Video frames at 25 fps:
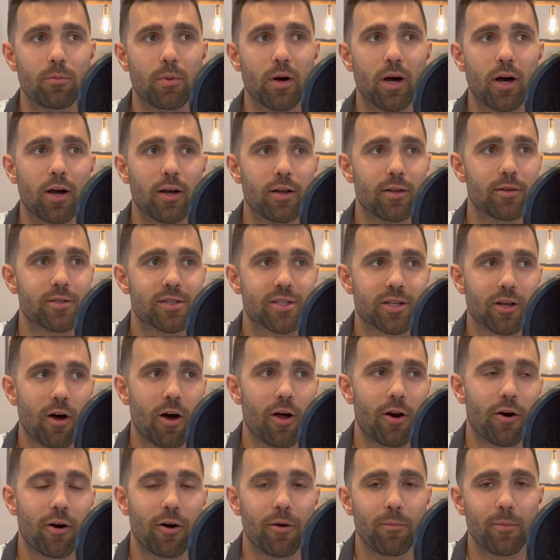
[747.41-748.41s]
uh,
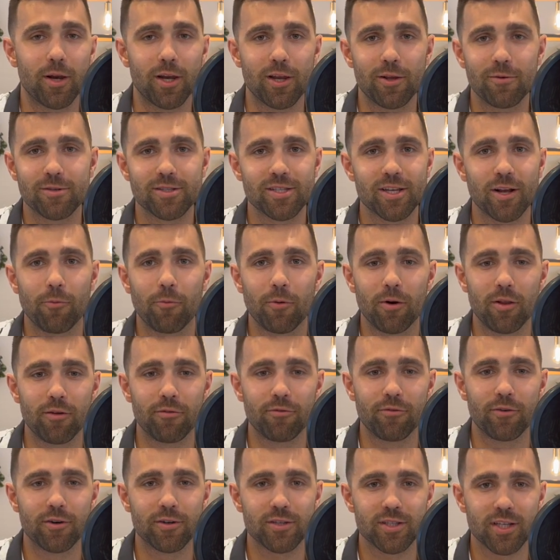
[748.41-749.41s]
Scott Herman, he was like one of the
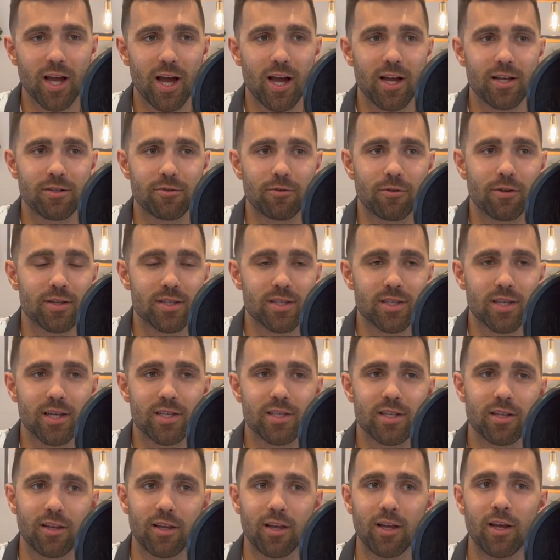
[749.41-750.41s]
first guys who
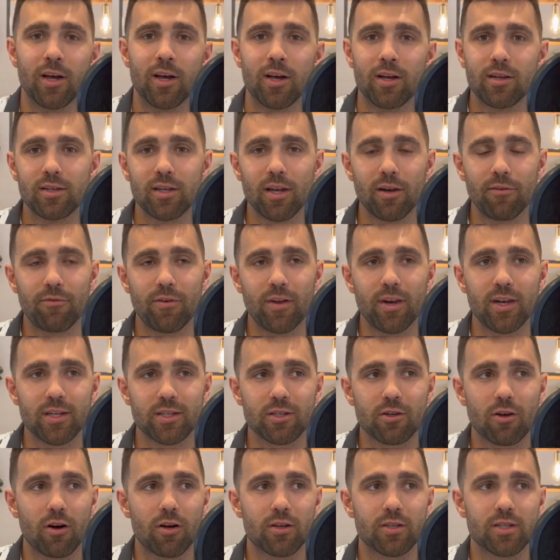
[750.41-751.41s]
consistently did fitness
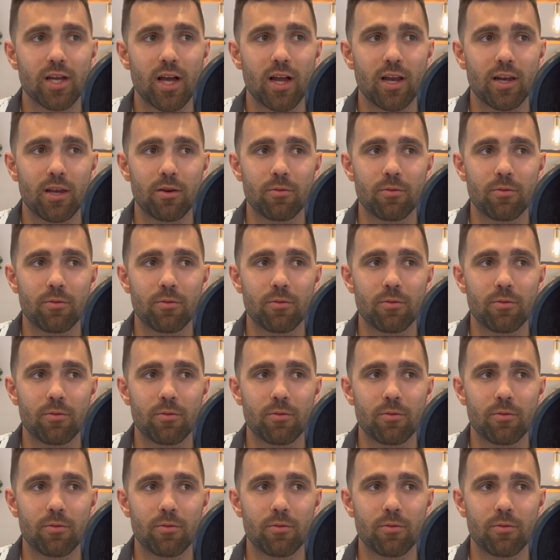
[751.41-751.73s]
content.